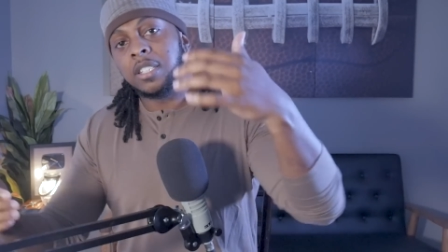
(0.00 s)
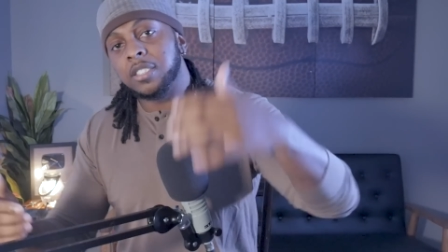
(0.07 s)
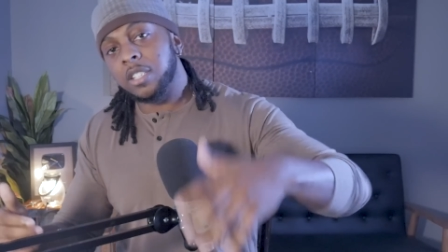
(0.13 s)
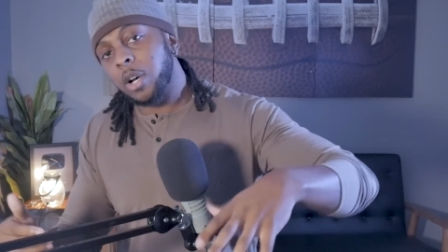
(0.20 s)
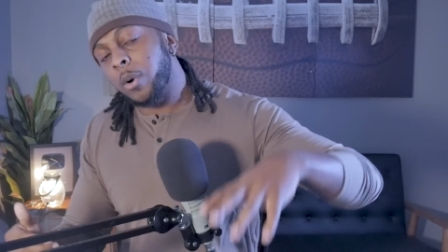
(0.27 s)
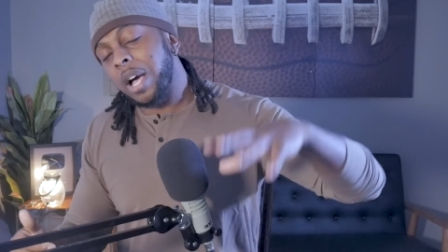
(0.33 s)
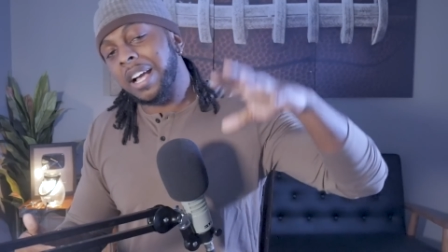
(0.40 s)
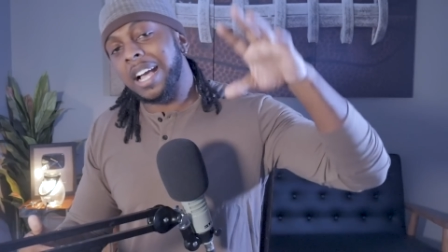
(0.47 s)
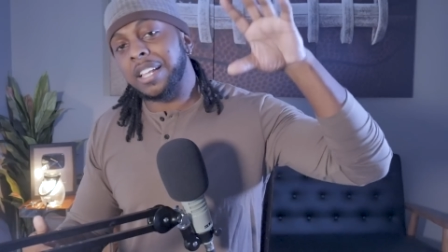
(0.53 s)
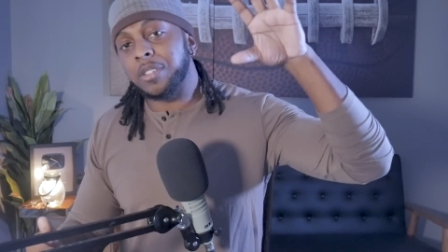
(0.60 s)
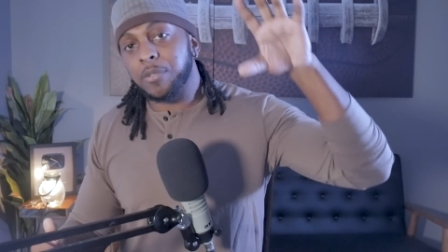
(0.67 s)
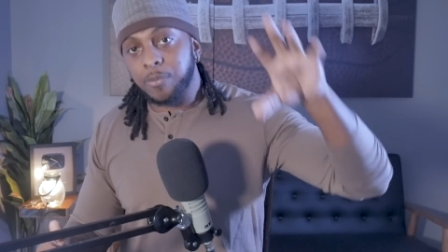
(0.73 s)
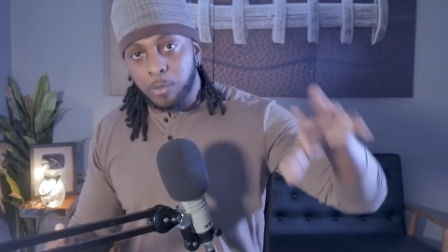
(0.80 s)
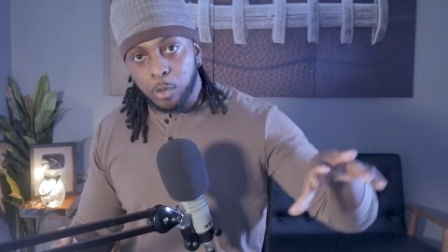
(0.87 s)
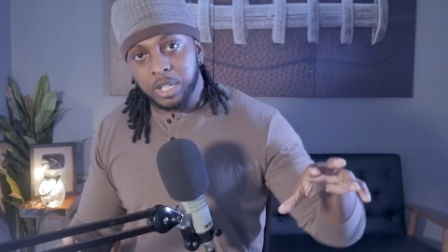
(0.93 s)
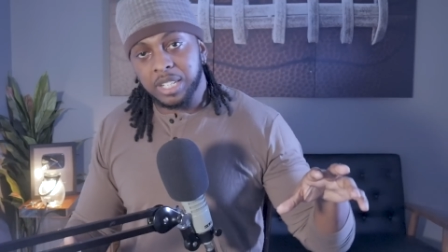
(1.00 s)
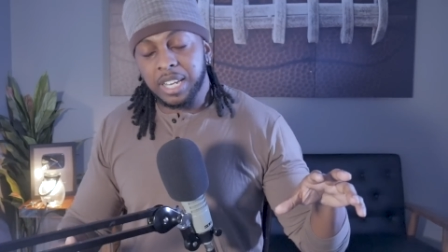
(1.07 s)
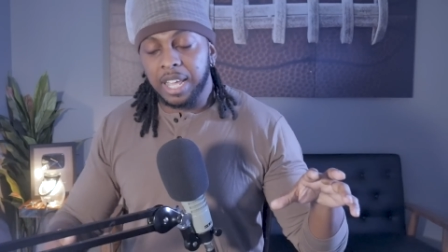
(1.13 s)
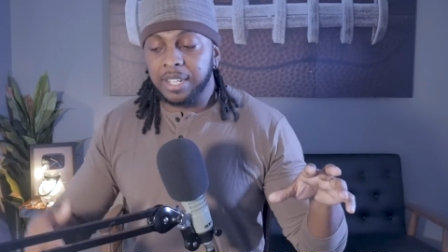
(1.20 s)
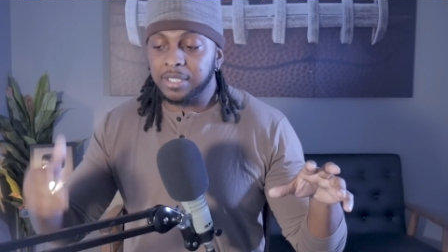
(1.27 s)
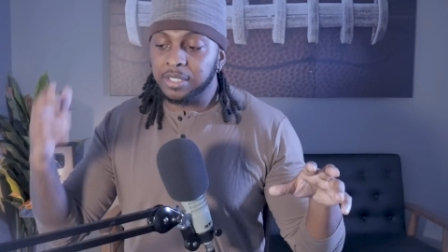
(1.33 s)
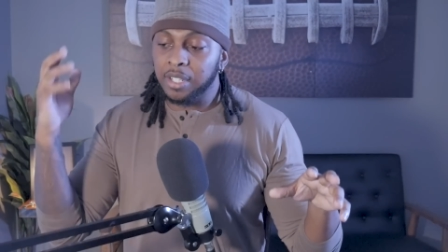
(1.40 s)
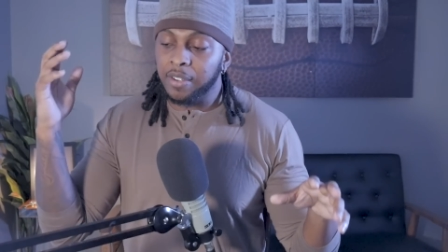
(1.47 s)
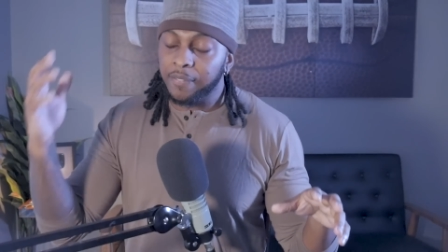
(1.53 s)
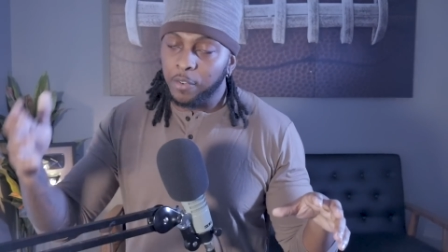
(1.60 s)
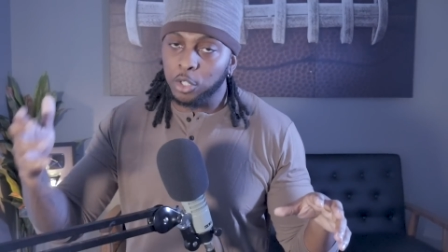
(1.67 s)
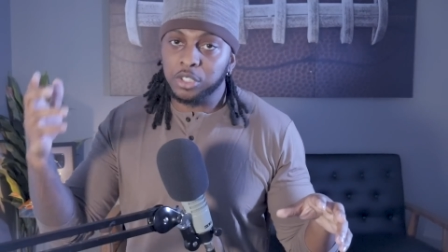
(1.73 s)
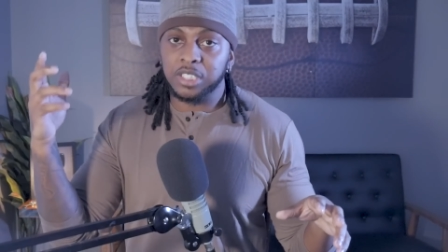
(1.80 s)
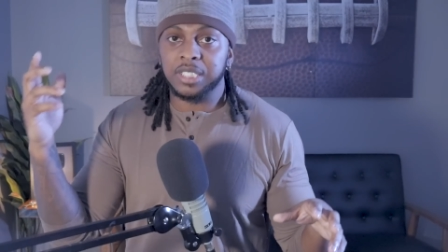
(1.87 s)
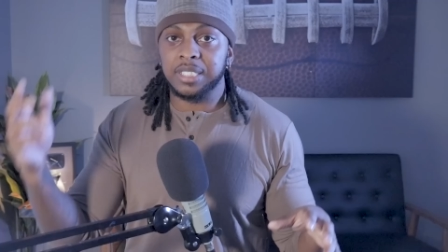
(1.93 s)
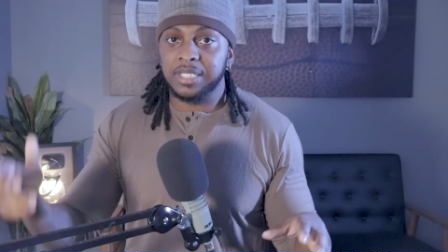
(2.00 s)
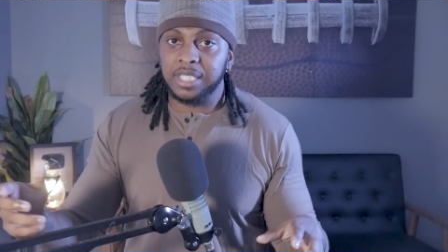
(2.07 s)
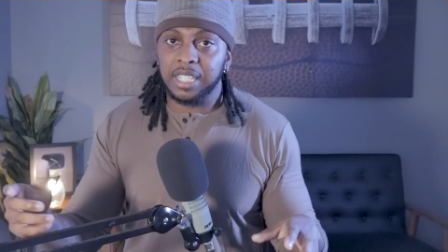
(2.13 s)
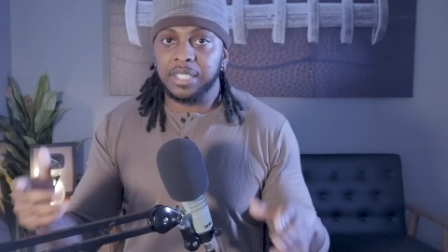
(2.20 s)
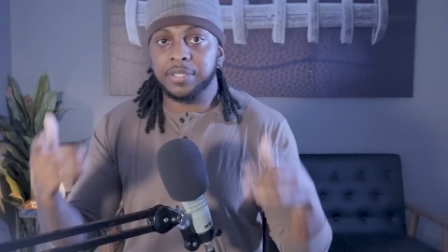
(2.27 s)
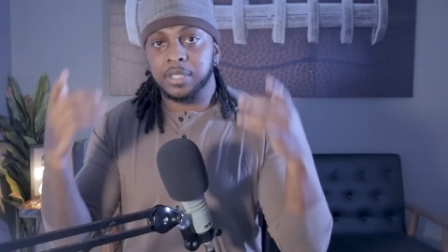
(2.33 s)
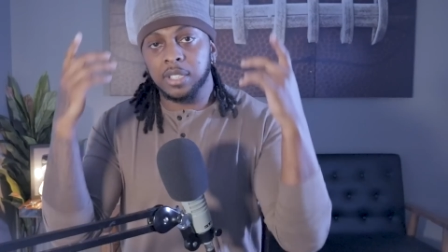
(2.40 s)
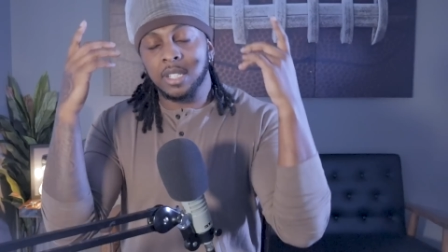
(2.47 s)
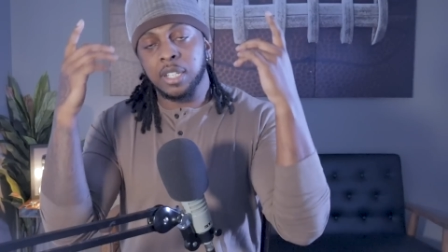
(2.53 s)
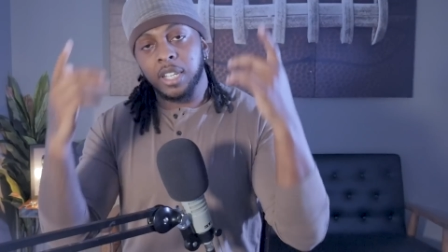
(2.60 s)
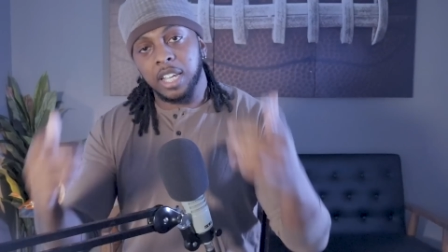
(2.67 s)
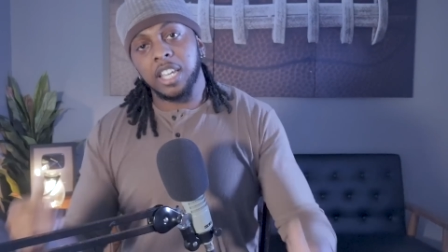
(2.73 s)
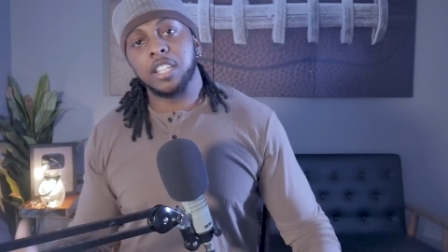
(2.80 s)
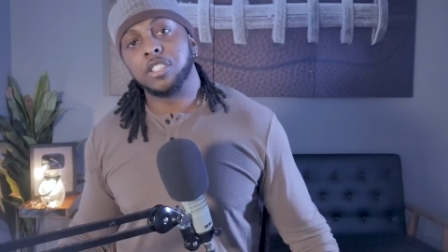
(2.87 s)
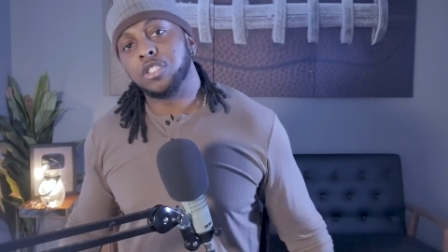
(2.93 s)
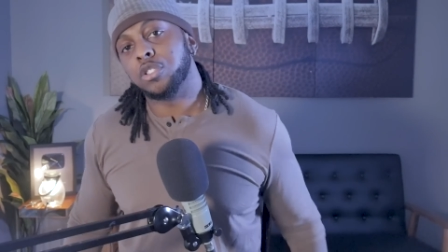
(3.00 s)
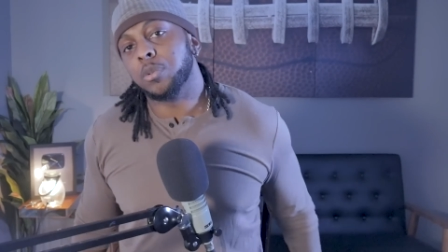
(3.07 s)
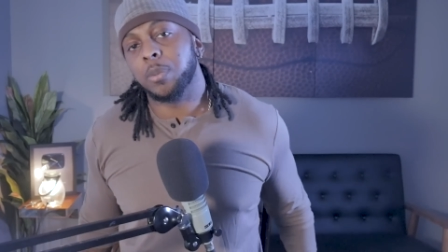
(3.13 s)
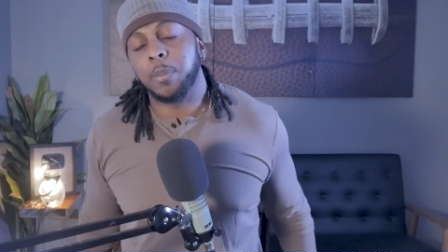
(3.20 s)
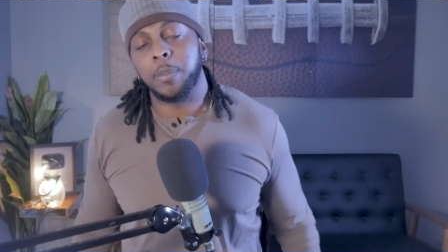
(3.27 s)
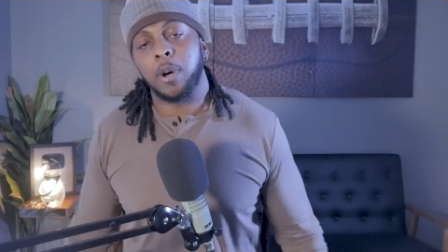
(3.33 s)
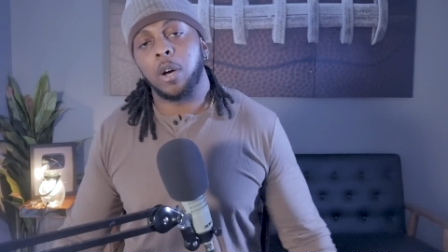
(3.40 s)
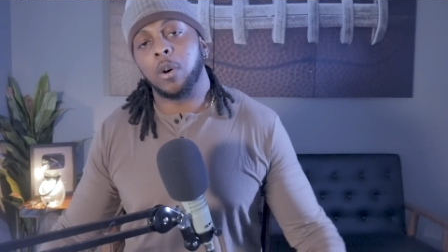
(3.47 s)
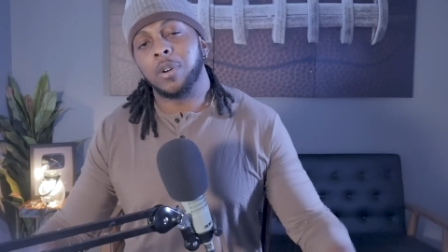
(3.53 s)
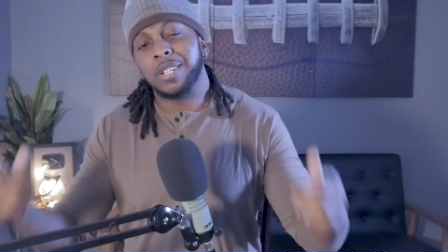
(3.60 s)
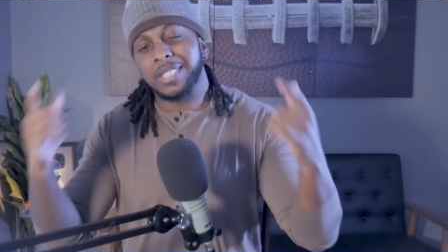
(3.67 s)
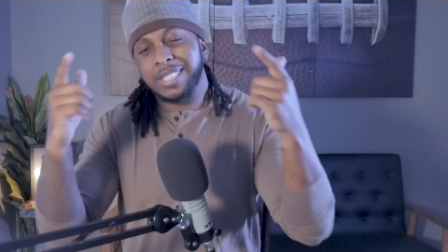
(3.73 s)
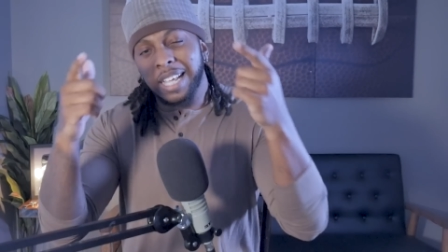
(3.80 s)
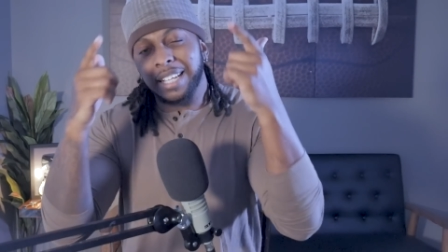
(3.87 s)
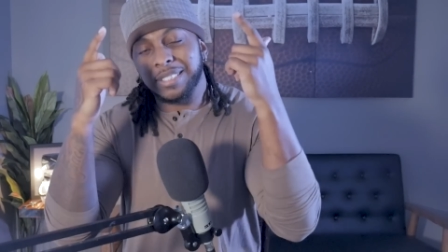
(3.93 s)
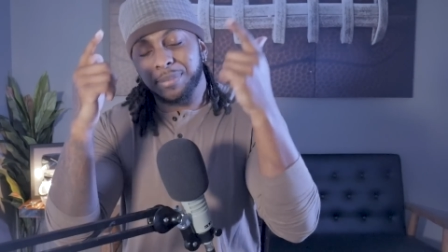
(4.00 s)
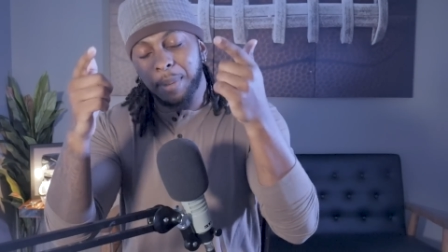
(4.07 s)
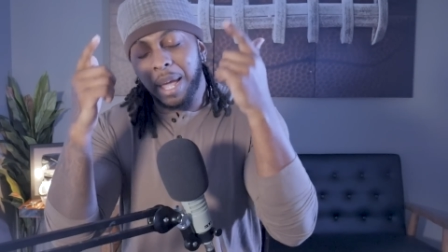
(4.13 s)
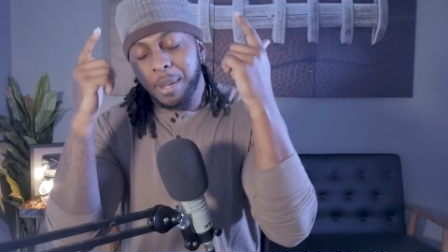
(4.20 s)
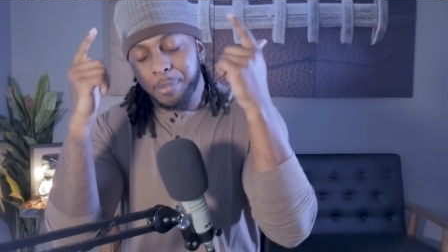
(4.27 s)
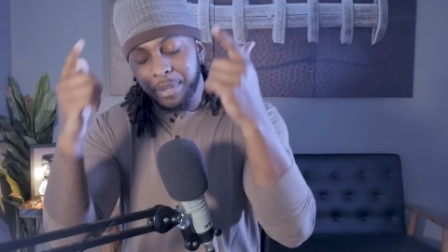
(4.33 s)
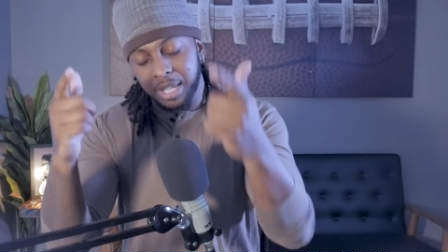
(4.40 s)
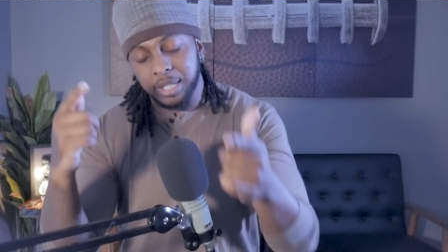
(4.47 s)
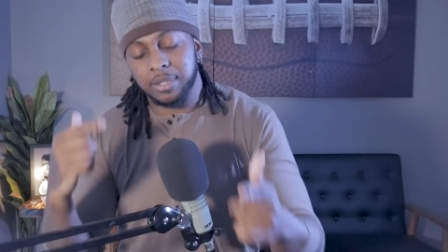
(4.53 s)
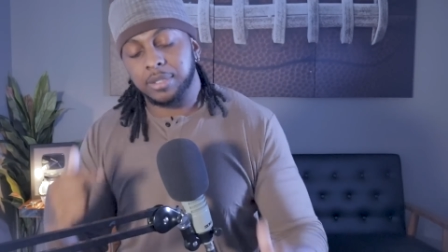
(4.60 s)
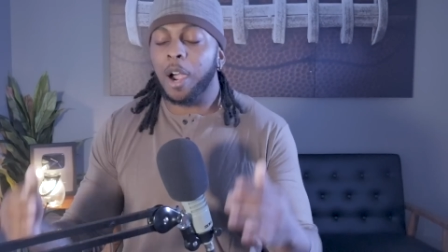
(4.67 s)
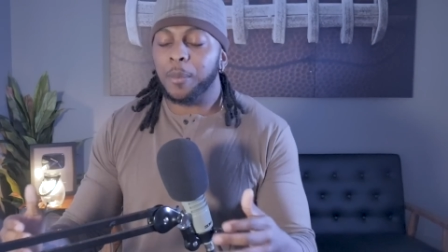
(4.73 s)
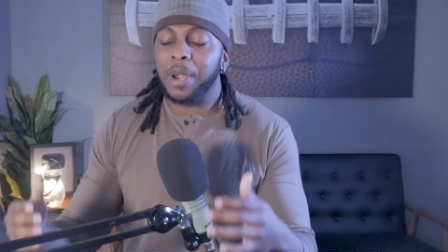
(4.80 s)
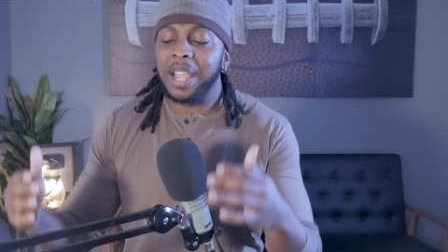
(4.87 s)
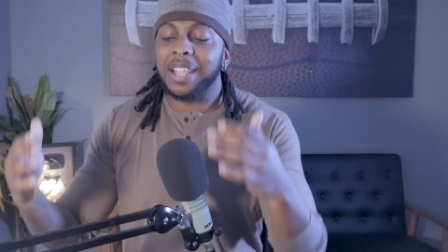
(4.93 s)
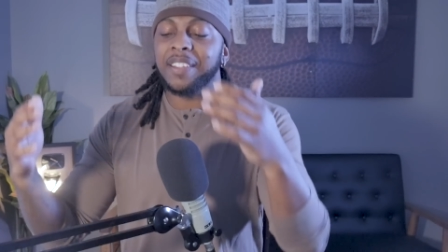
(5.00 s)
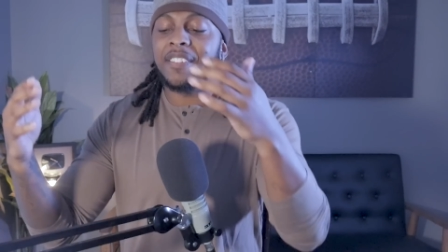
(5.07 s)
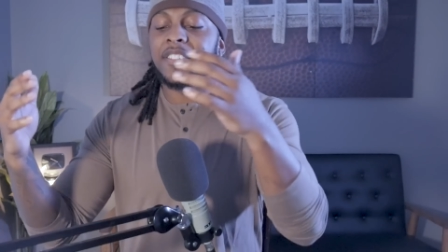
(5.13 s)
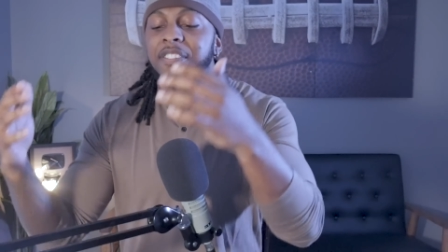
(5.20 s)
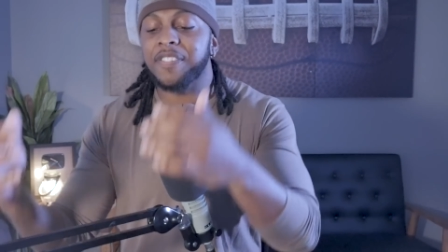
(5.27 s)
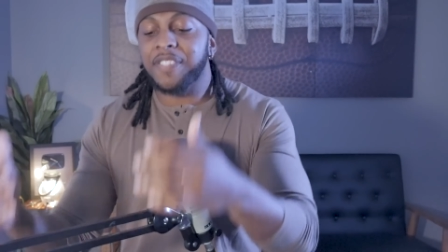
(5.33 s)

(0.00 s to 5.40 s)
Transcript: So I got the 49ers versus the Chiefs in the Super Bowl. That's my pick. All right,